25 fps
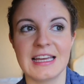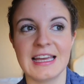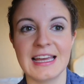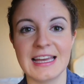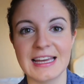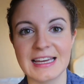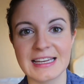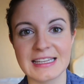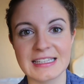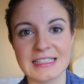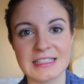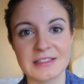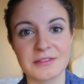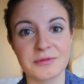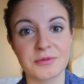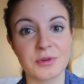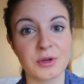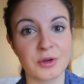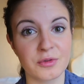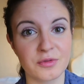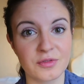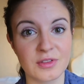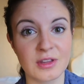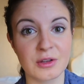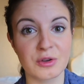And
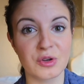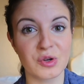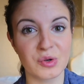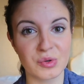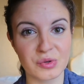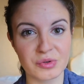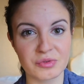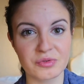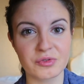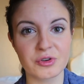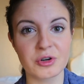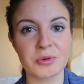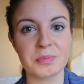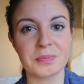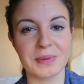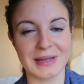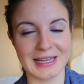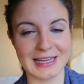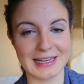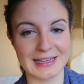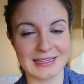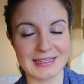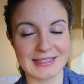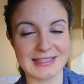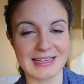with the uniform
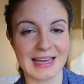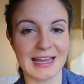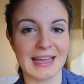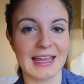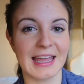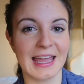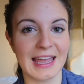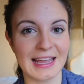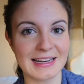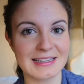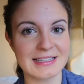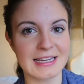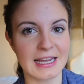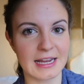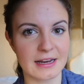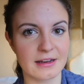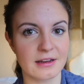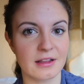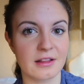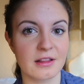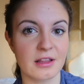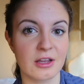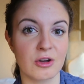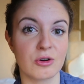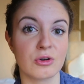pants, I can
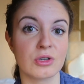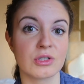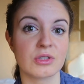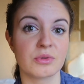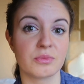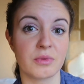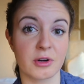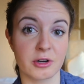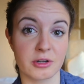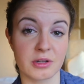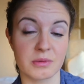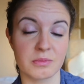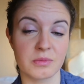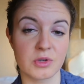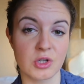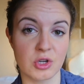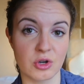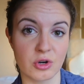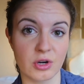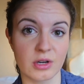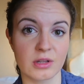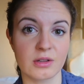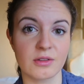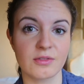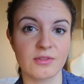technically also wear them
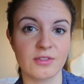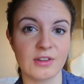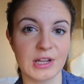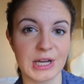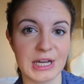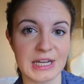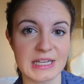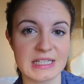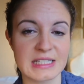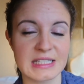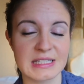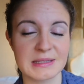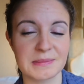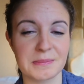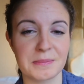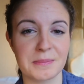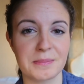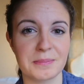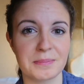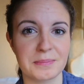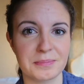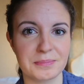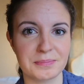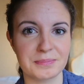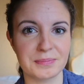during the flight,
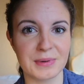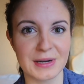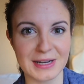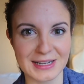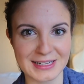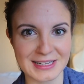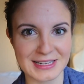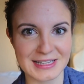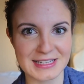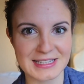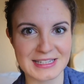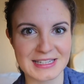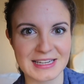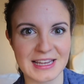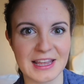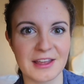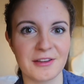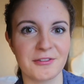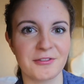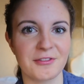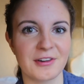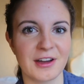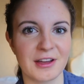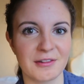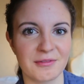but
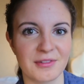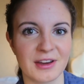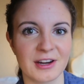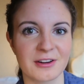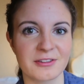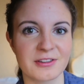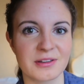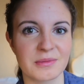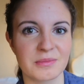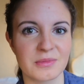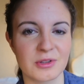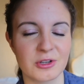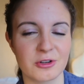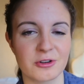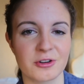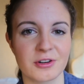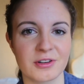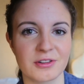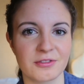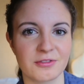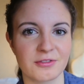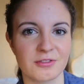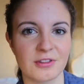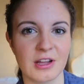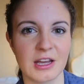if I wear them
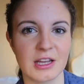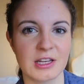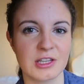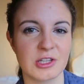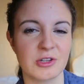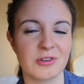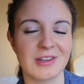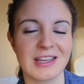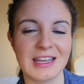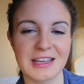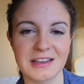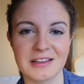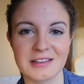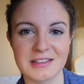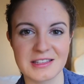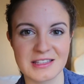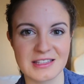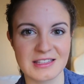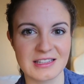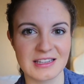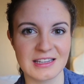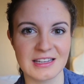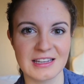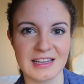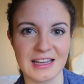during the flight, you can't
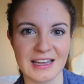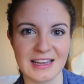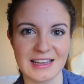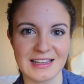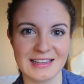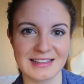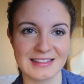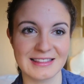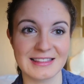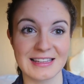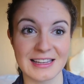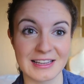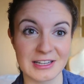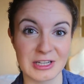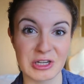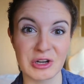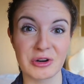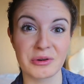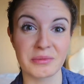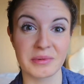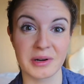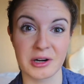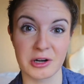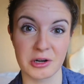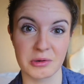see that
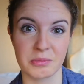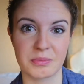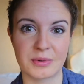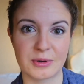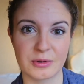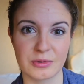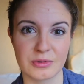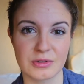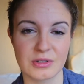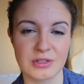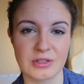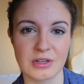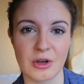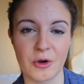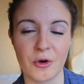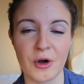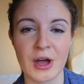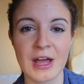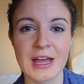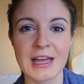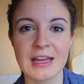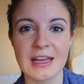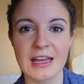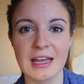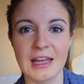you're wearing boots.
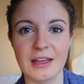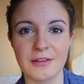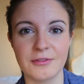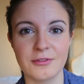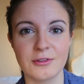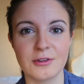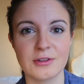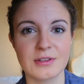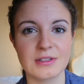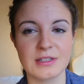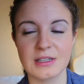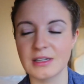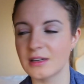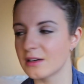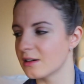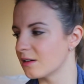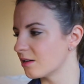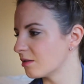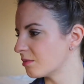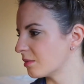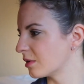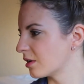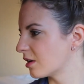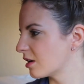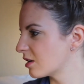So if you see,
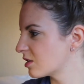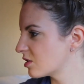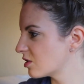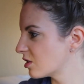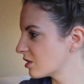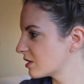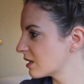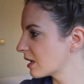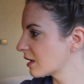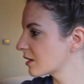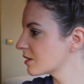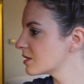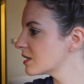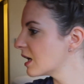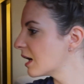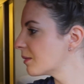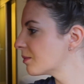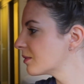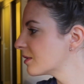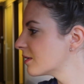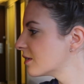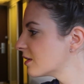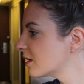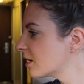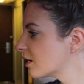oh my gosh, there's like a
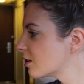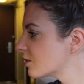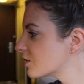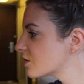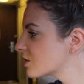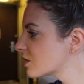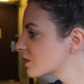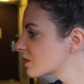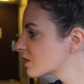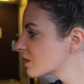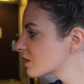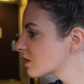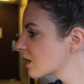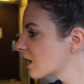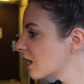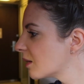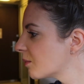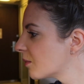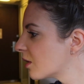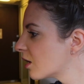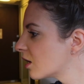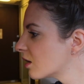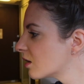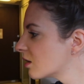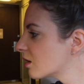tablet in here, it just
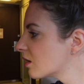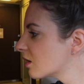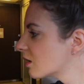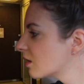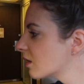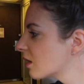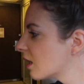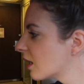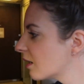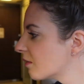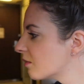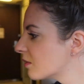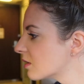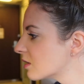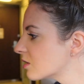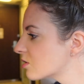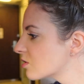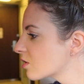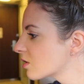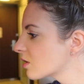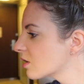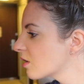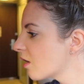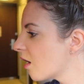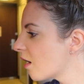came on. I want
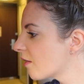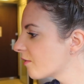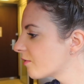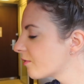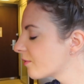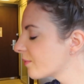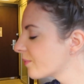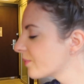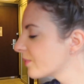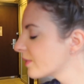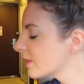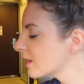to turn it off.